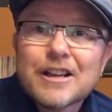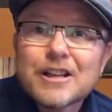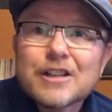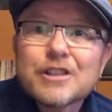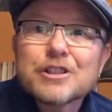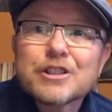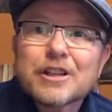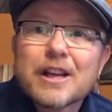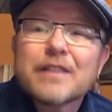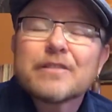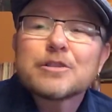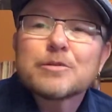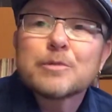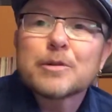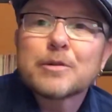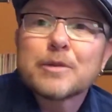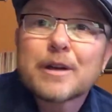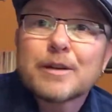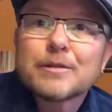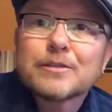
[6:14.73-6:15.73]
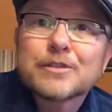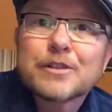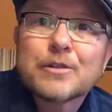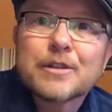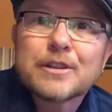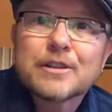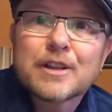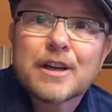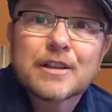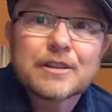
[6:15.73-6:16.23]
She gave it to me when I was going
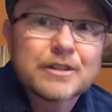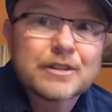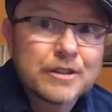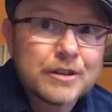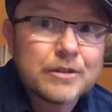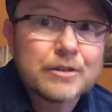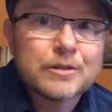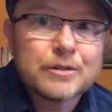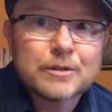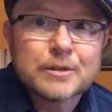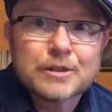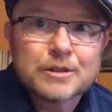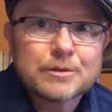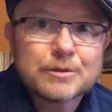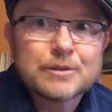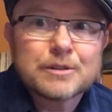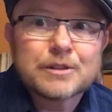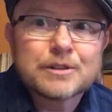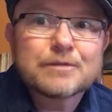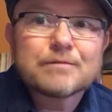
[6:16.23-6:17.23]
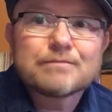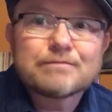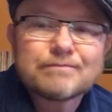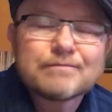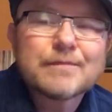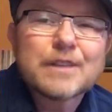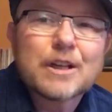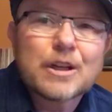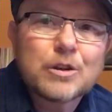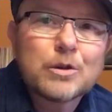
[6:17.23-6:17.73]
to talk to Google, which was
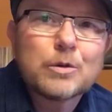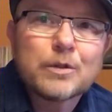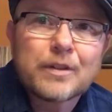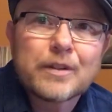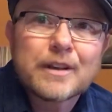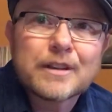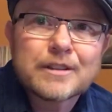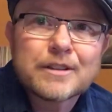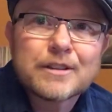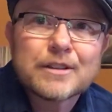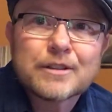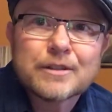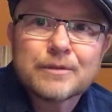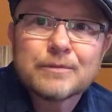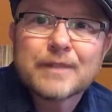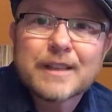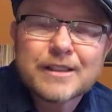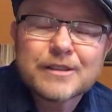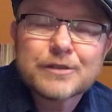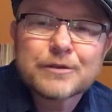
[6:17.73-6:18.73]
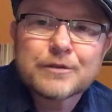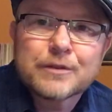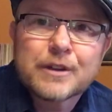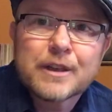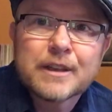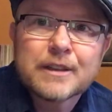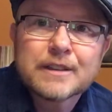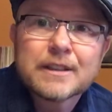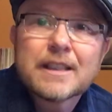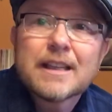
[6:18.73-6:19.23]
a cool thing to do as a
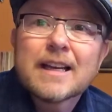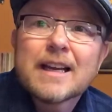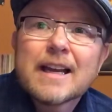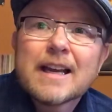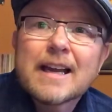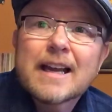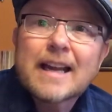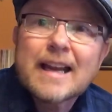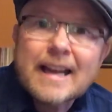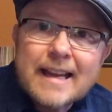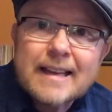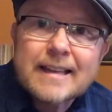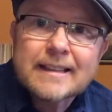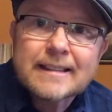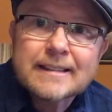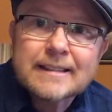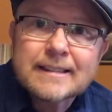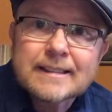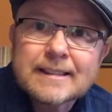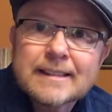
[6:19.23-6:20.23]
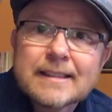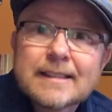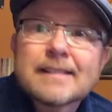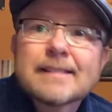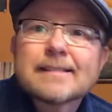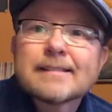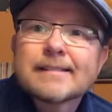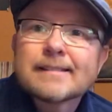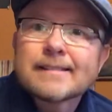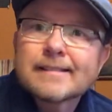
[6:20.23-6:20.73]
friend. And
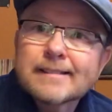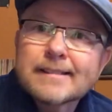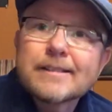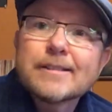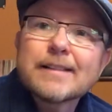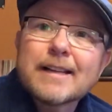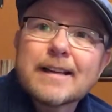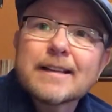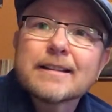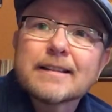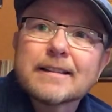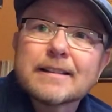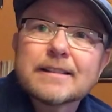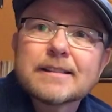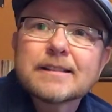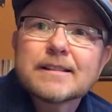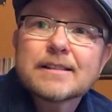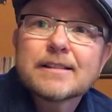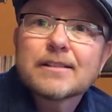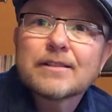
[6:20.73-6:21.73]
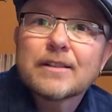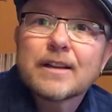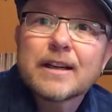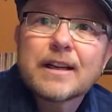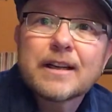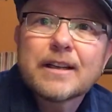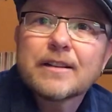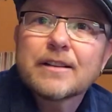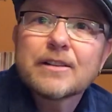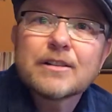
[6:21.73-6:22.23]
you got this,
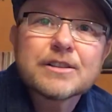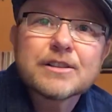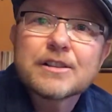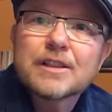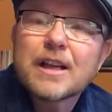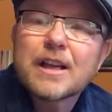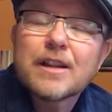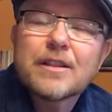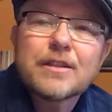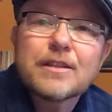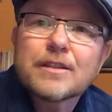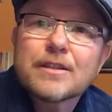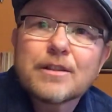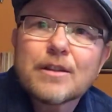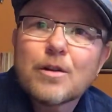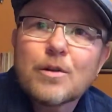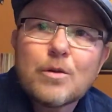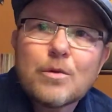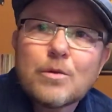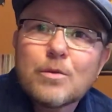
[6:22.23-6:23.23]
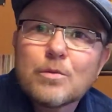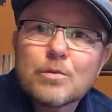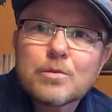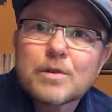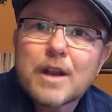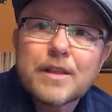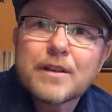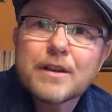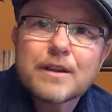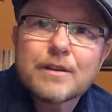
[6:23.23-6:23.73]
right? There's
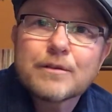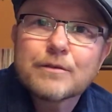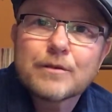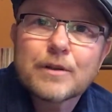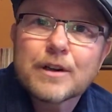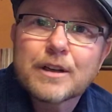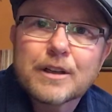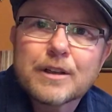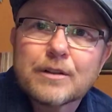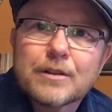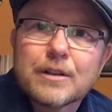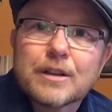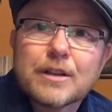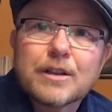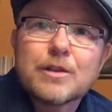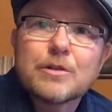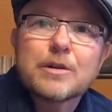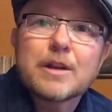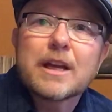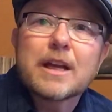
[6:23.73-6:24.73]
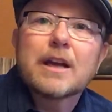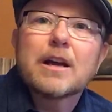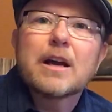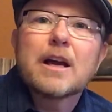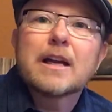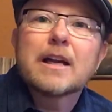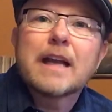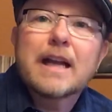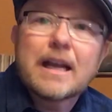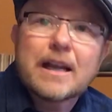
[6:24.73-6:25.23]
nothing in front of you that you
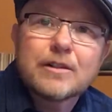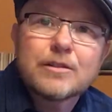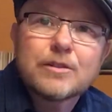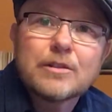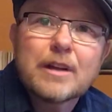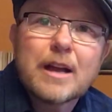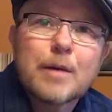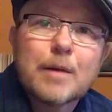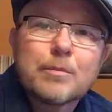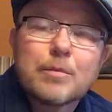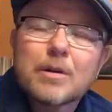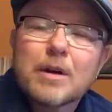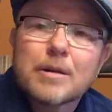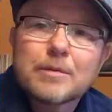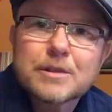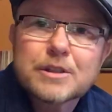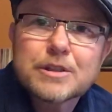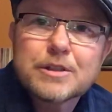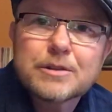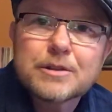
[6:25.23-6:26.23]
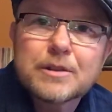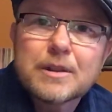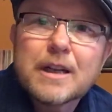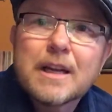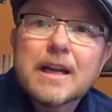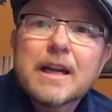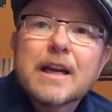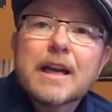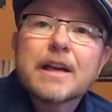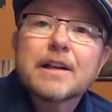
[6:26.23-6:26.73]
cannot handle, I promise you.
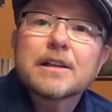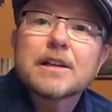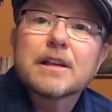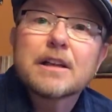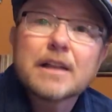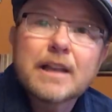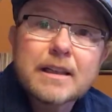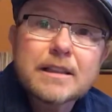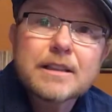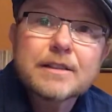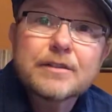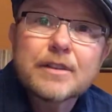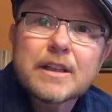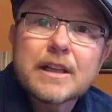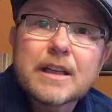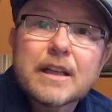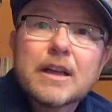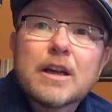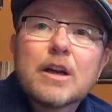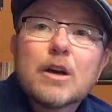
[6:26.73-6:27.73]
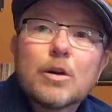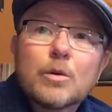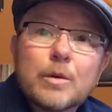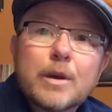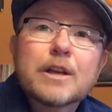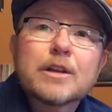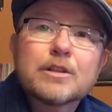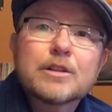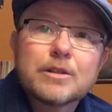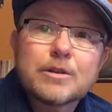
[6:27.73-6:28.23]
And collectively, we
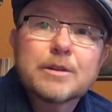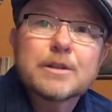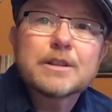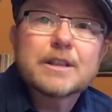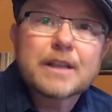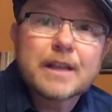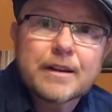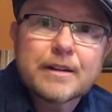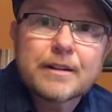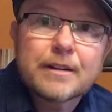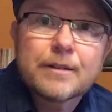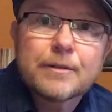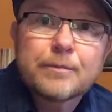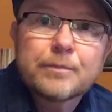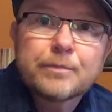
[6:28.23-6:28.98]
can do it together.